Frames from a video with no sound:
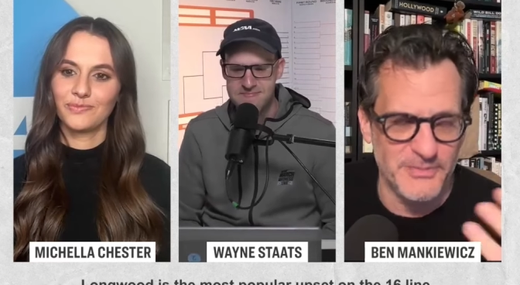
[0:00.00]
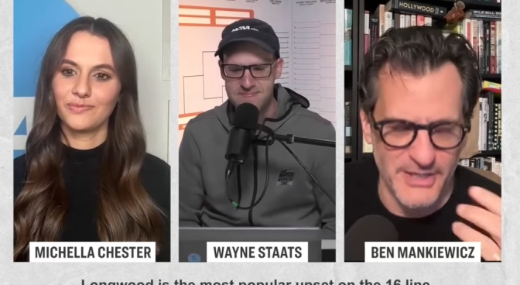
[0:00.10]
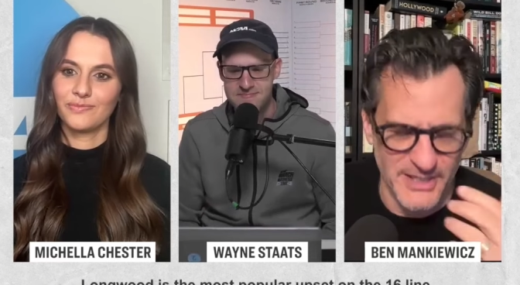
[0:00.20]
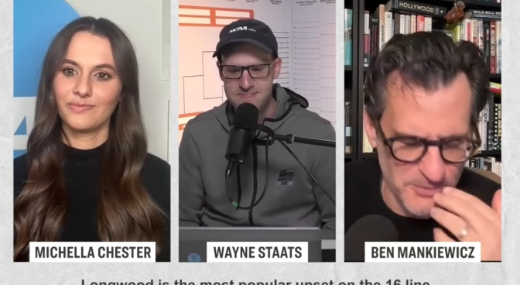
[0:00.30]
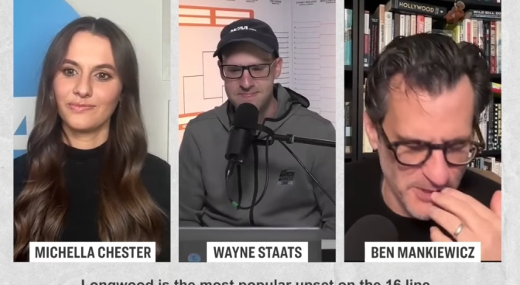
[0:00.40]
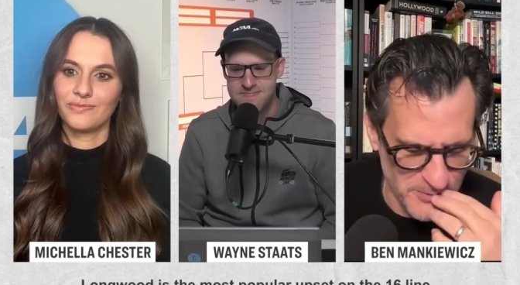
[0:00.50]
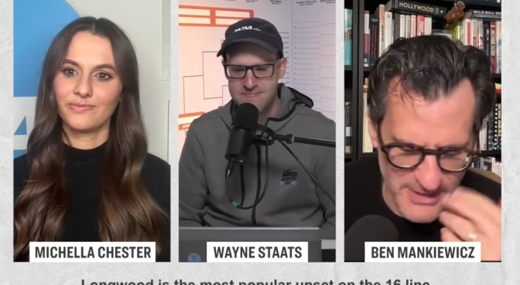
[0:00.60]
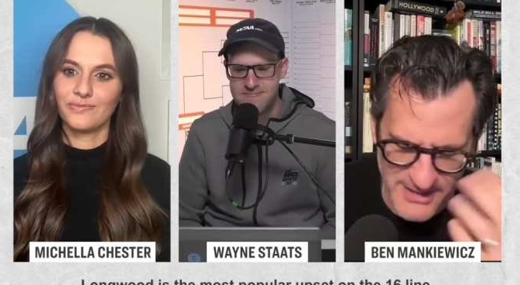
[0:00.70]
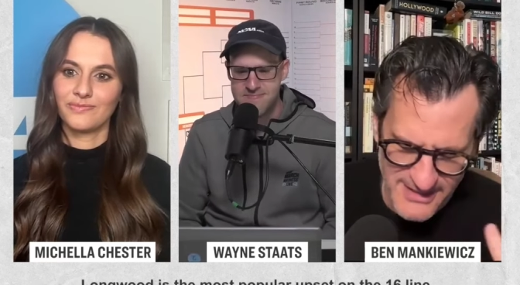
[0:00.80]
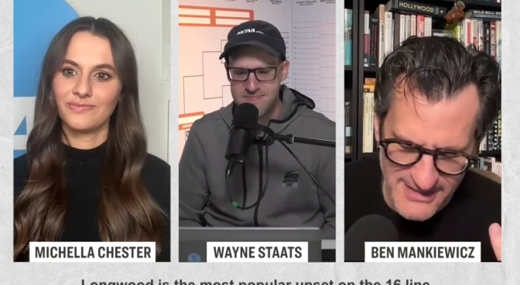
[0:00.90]
Speaker 1: pick, by the
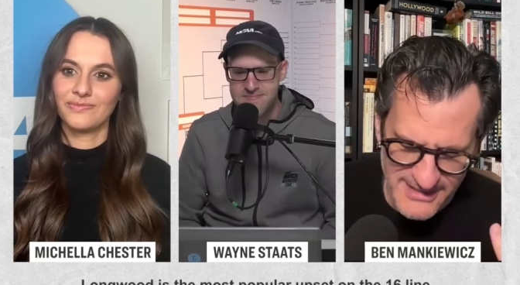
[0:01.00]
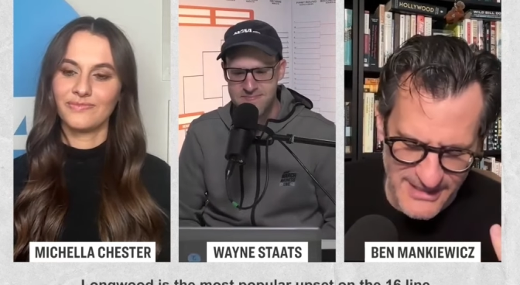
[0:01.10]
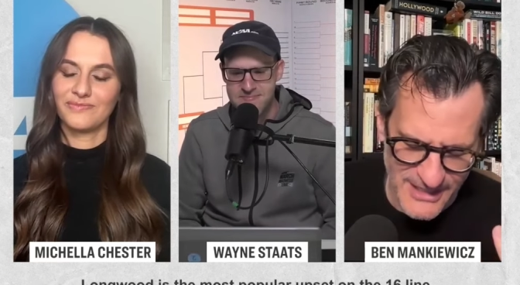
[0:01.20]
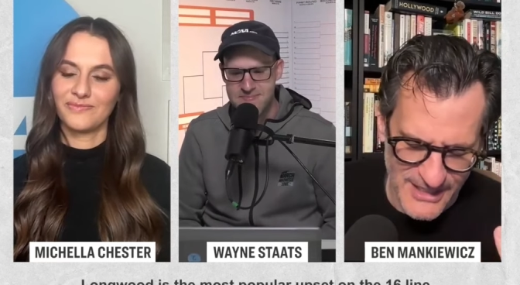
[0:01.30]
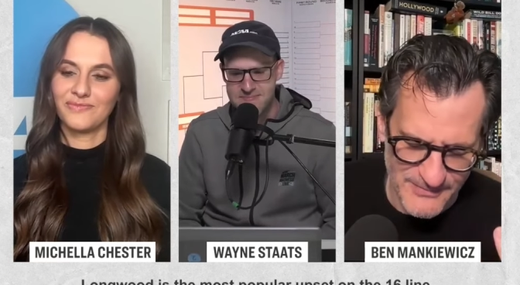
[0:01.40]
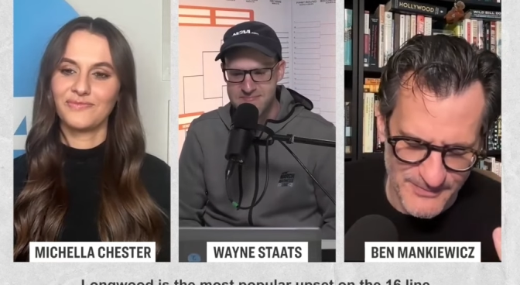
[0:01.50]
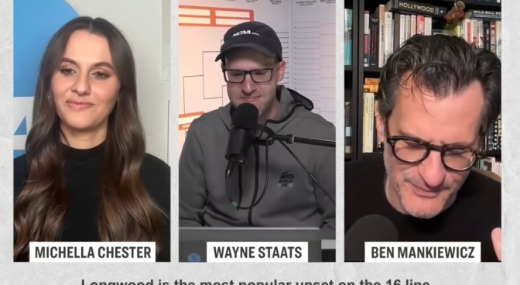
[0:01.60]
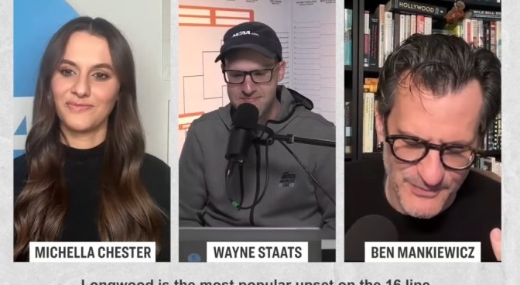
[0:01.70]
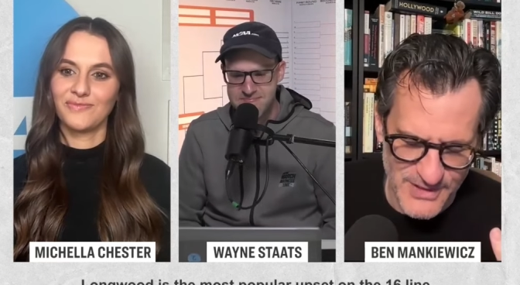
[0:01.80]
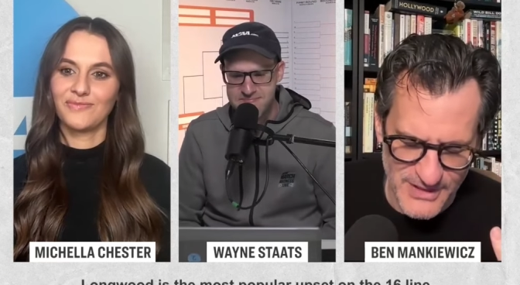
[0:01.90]
way.
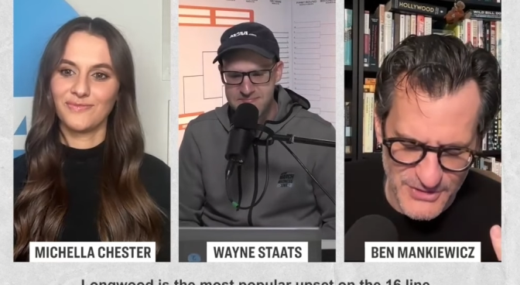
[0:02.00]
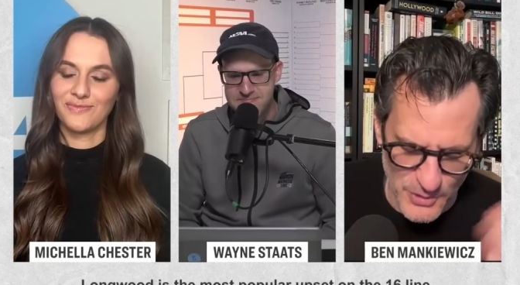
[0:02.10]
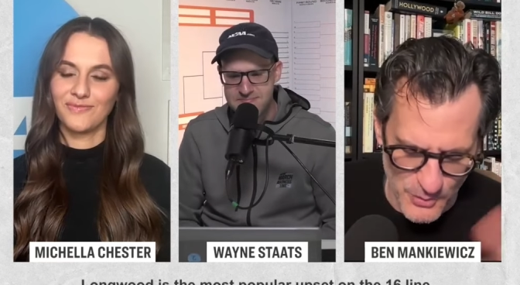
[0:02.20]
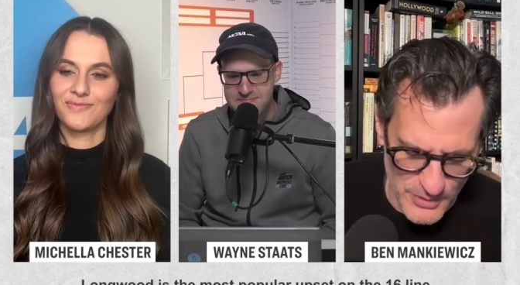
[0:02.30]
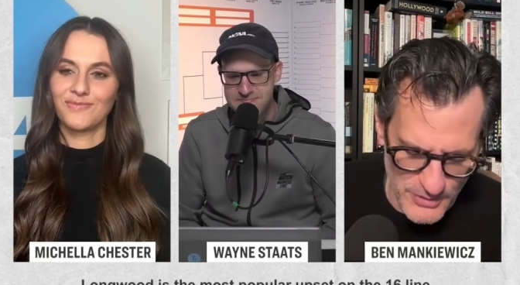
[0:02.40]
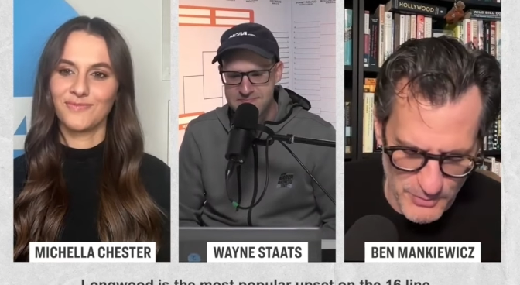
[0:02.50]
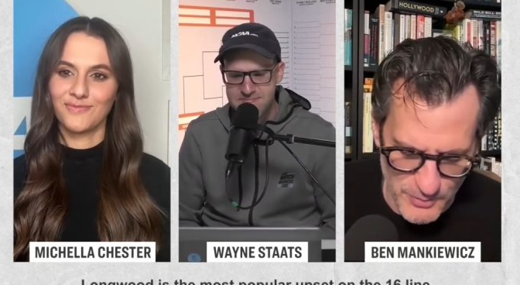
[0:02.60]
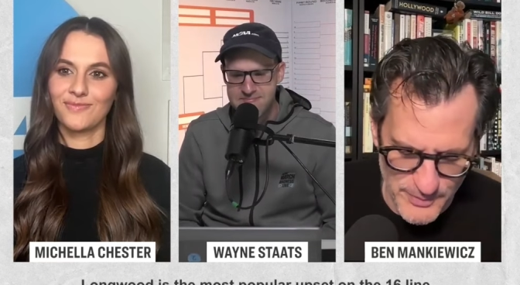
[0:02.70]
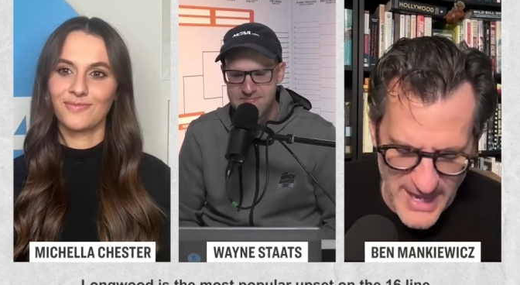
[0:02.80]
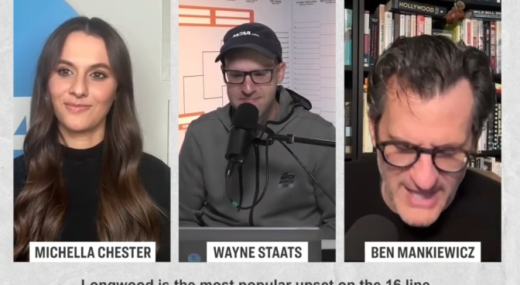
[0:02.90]
Um, so with
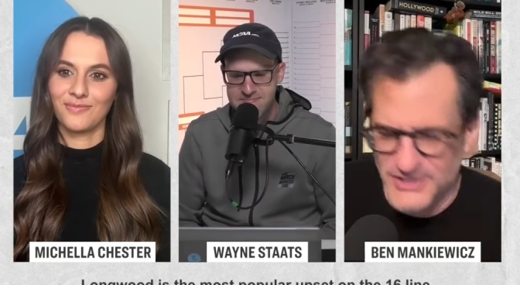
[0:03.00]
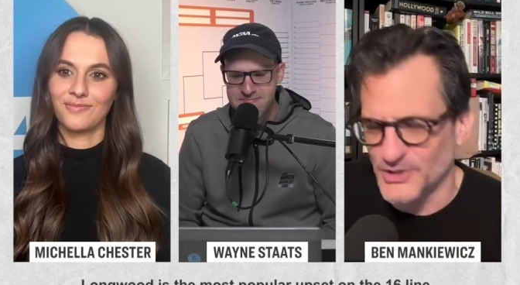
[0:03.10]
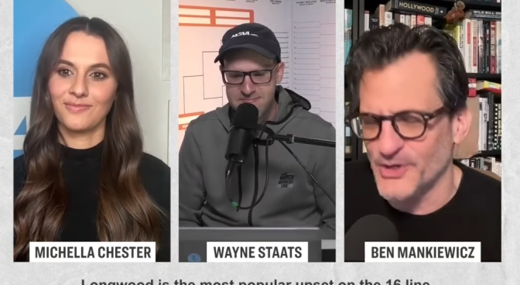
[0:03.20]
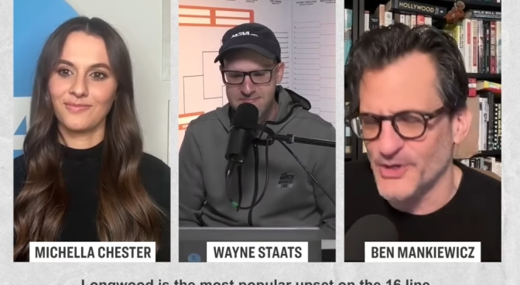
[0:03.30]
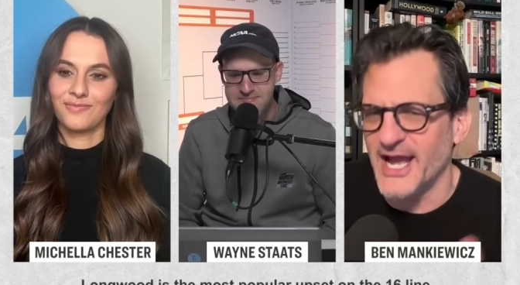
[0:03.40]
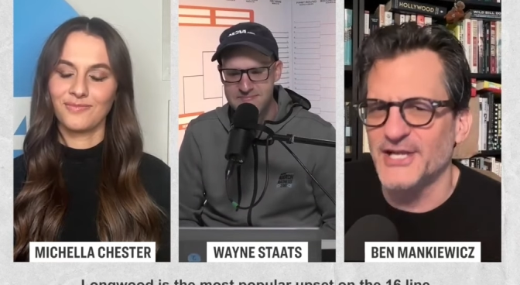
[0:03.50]
Paths of Glory,